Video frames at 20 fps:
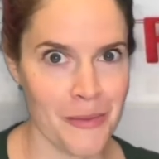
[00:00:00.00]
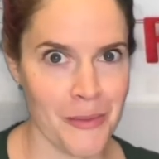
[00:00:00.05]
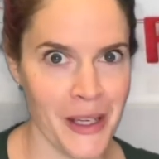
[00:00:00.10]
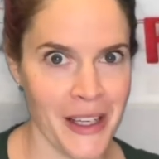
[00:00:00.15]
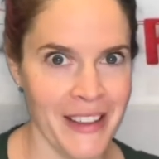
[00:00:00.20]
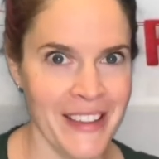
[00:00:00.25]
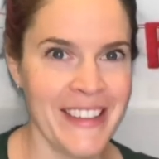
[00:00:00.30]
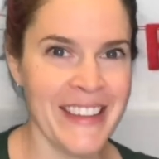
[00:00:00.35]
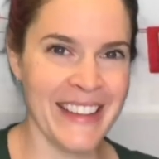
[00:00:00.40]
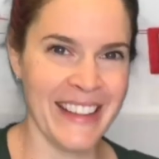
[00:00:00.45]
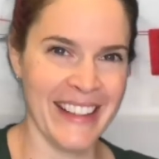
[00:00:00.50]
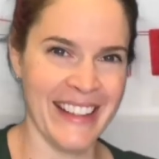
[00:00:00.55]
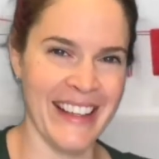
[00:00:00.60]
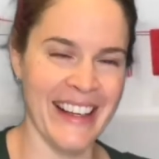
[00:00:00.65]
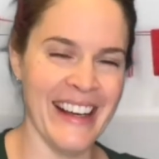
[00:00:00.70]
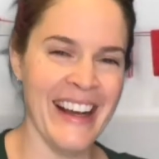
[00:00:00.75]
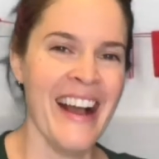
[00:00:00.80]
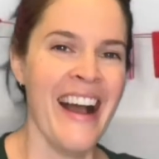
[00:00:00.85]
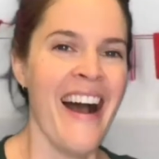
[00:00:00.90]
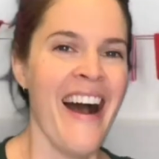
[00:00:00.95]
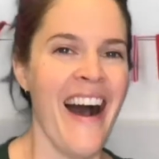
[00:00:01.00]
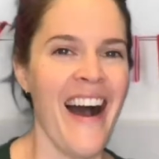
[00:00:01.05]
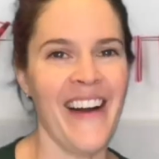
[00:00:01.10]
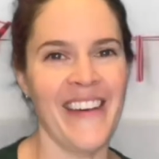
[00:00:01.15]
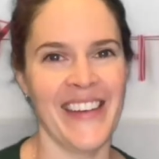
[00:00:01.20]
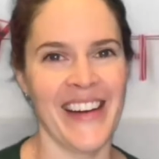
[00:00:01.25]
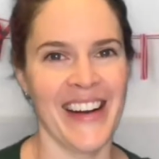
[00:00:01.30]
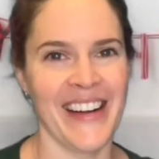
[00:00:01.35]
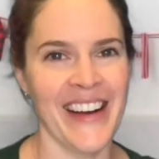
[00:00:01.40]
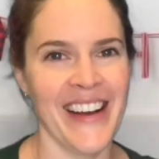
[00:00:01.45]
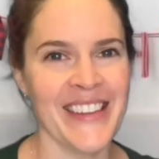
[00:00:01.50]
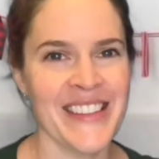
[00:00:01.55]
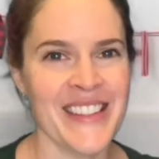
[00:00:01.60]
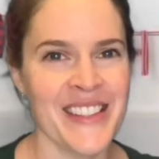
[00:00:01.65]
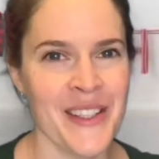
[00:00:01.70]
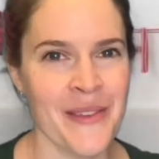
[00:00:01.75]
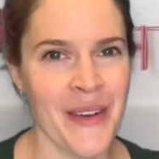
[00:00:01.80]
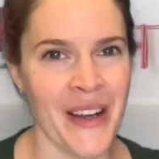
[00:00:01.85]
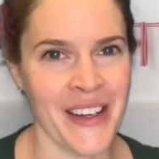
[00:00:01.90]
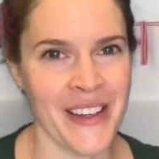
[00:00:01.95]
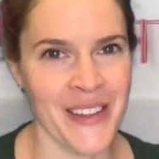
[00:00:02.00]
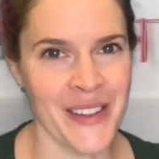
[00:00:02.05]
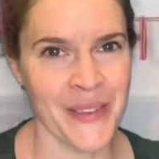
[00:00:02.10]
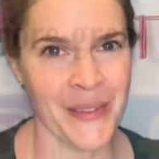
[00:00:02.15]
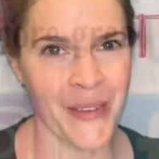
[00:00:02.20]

me. All right, I'll see you back